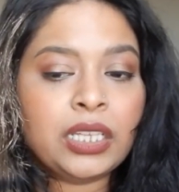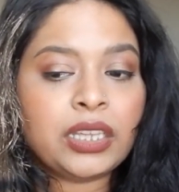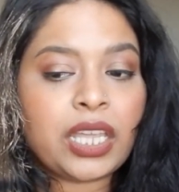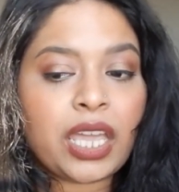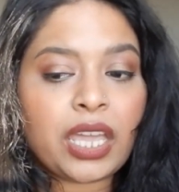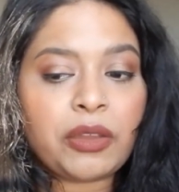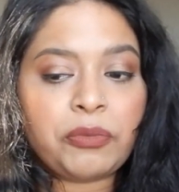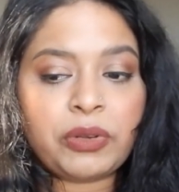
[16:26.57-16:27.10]

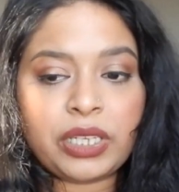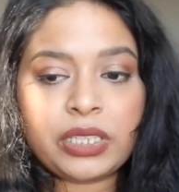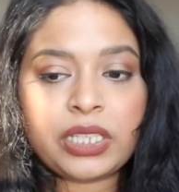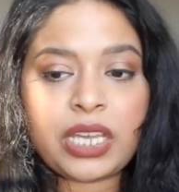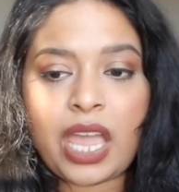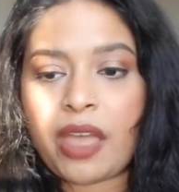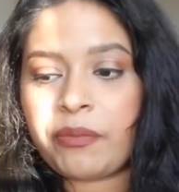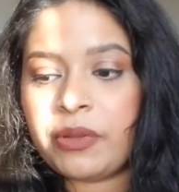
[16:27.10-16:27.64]
they
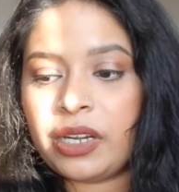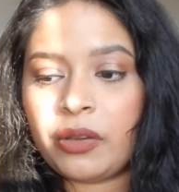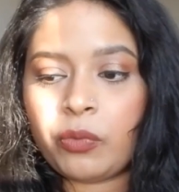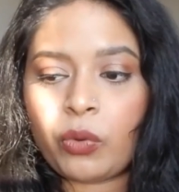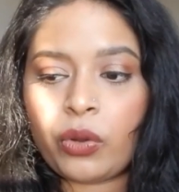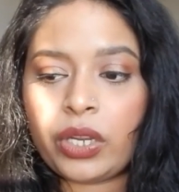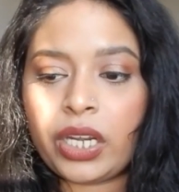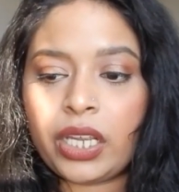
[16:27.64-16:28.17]
really have been
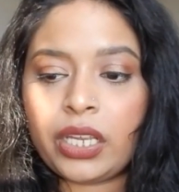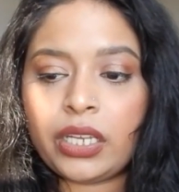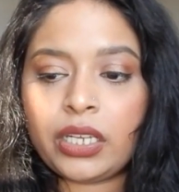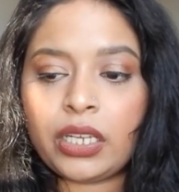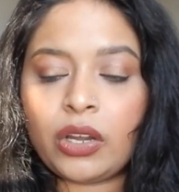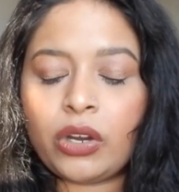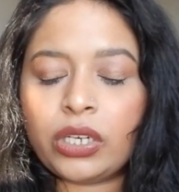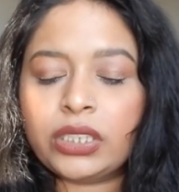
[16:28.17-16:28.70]

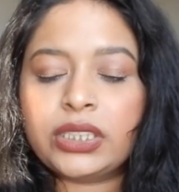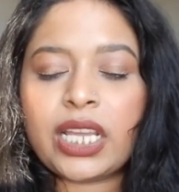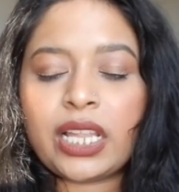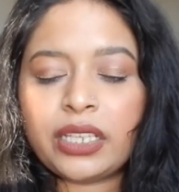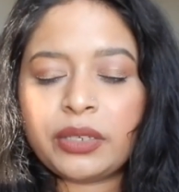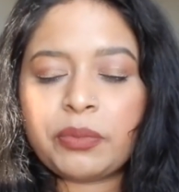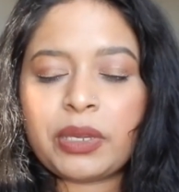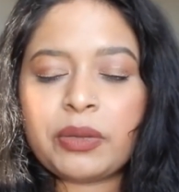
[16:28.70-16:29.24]
avoiding or
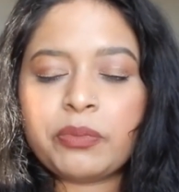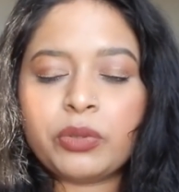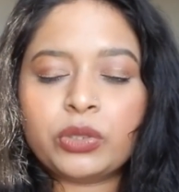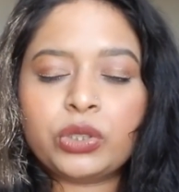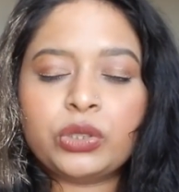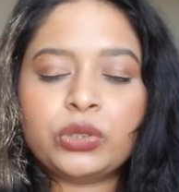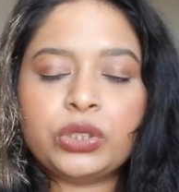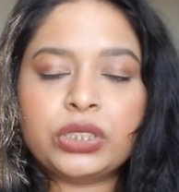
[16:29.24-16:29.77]
telling
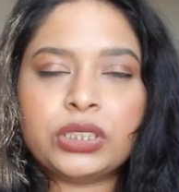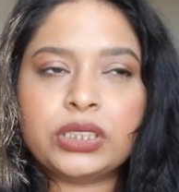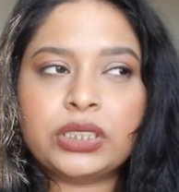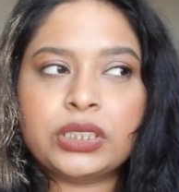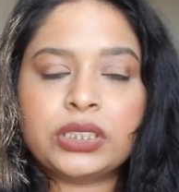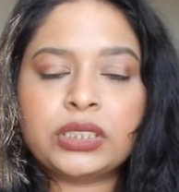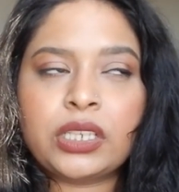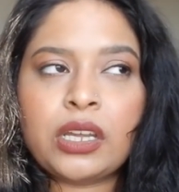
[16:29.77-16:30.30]
people to
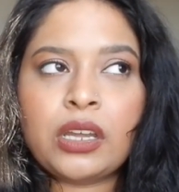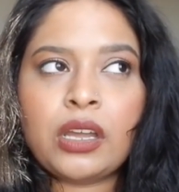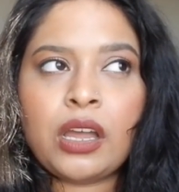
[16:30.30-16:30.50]
just